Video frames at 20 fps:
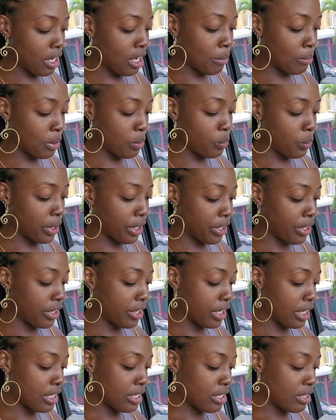call me
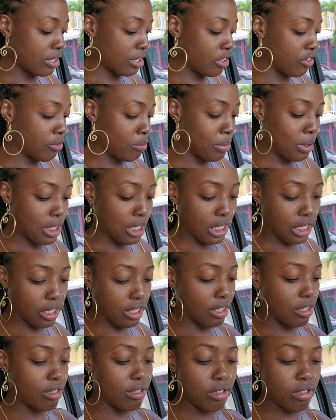weird and stuff, but like,